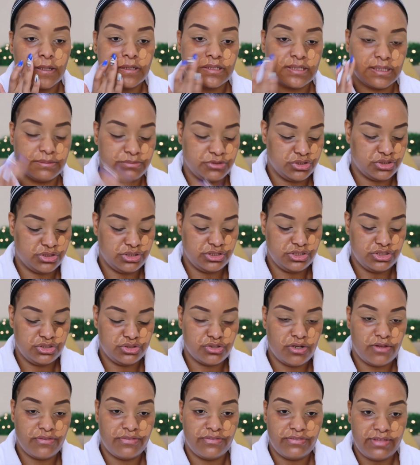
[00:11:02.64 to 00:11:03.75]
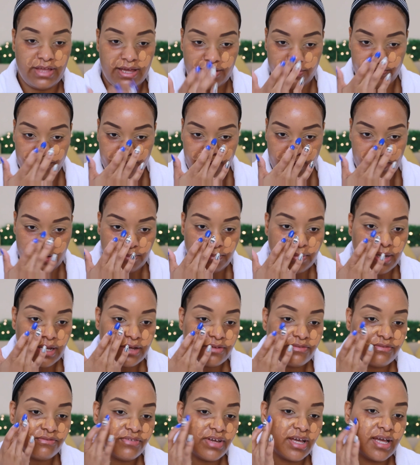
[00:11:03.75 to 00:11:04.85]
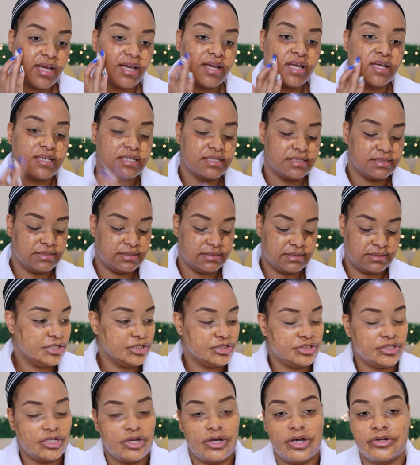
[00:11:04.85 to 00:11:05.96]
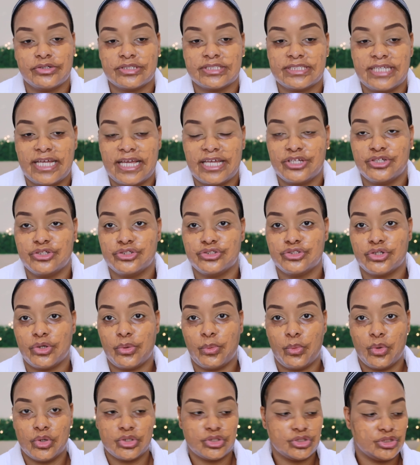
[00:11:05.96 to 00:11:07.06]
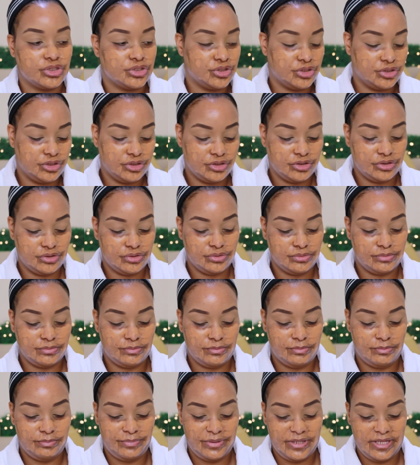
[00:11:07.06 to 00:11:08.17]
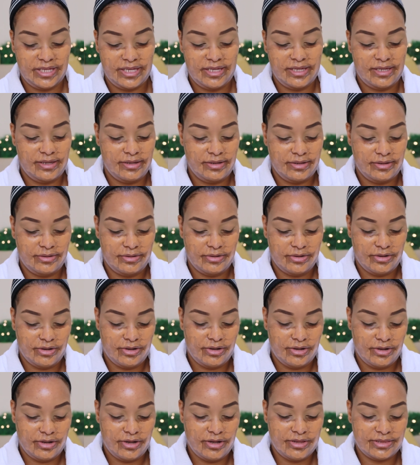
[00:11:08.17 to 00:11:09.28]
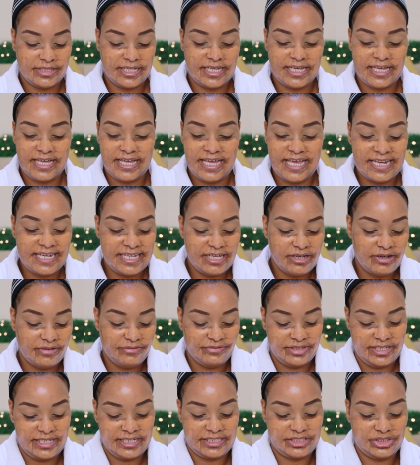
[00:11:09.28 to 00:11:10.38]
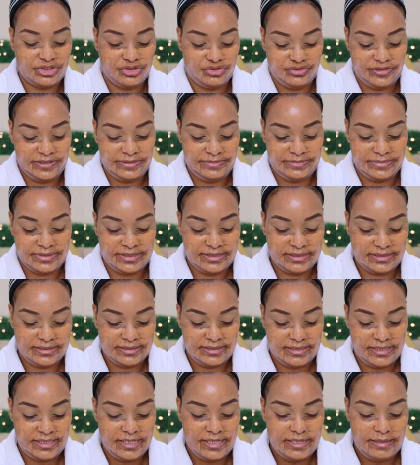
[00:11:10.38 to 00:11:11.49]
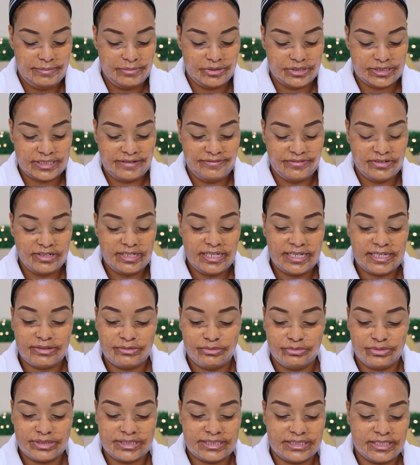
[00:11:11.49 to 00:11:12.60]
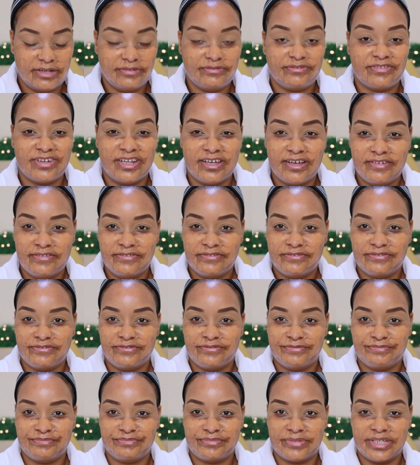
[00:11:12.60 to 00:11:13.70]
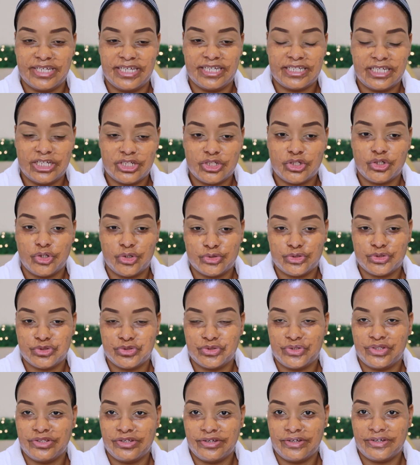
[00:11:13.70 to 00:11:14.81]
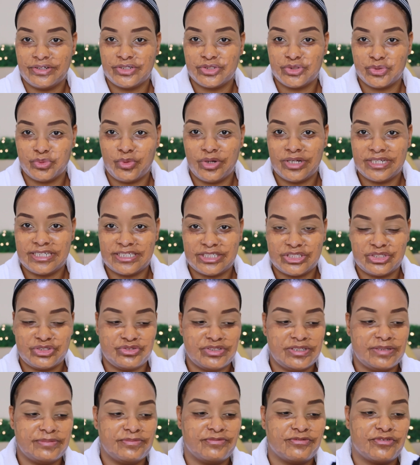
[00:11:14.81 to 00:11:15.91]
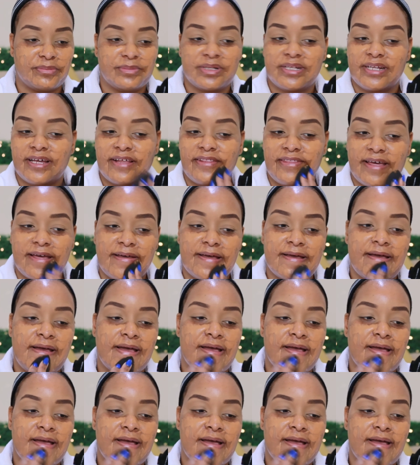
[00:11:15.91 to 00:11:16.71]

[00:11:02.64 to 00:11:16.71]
So I'm just going to dot that around my face. So I was saying you don't want to be on any of the extremes, because I feel like with self-love it can go to one extreme from another.